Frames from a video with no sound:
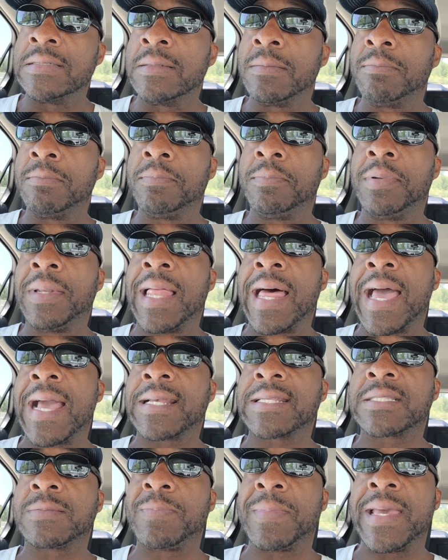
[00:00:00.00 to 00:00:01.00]

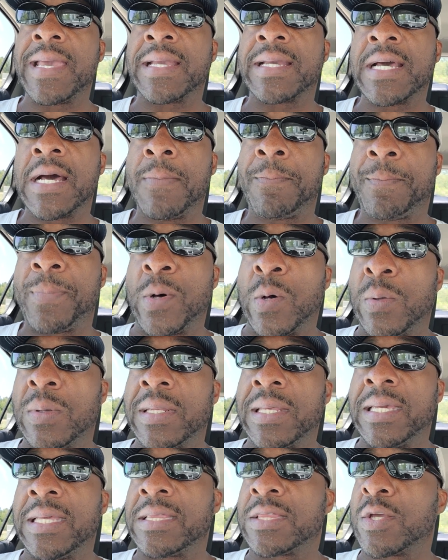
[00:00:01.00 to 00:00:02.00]
blacks make up
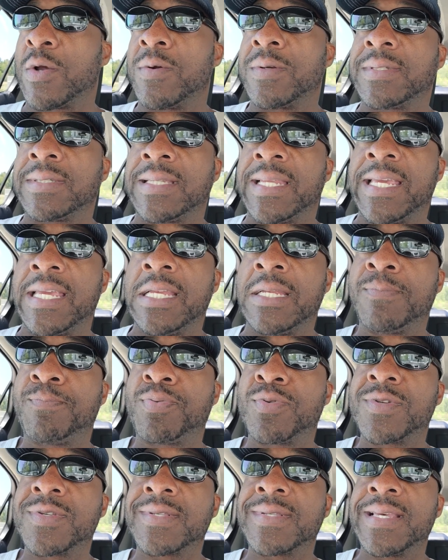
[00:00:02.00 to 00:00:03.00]
only 13%
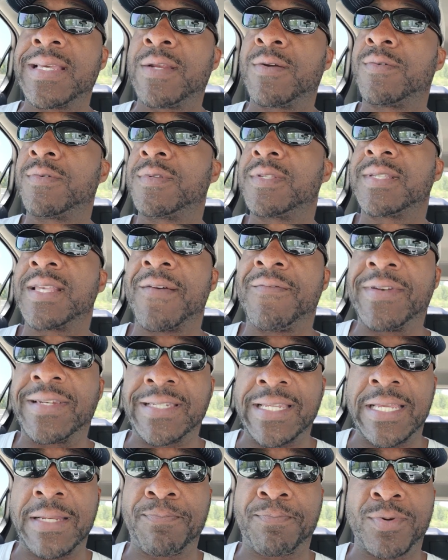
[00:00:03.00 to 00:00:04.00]
or
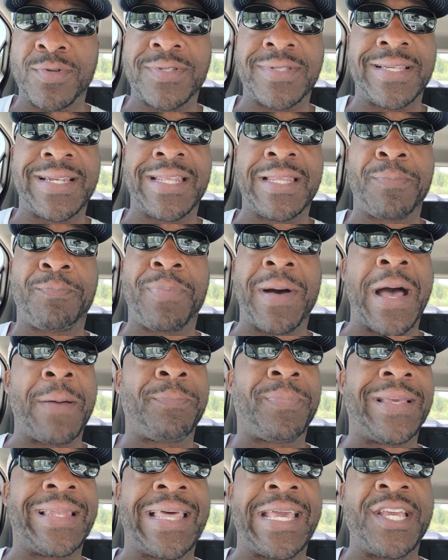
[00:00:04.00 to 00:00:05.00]
17% of the
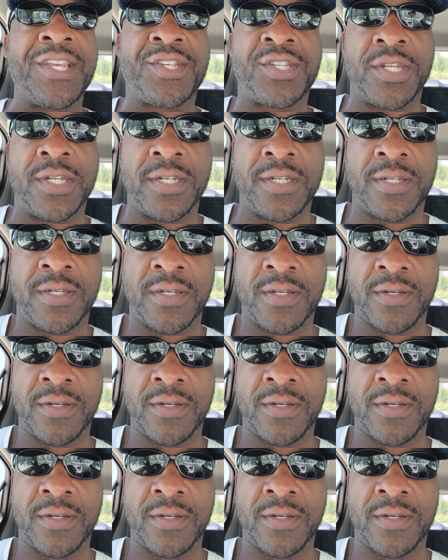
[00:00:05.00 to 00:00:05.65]
population.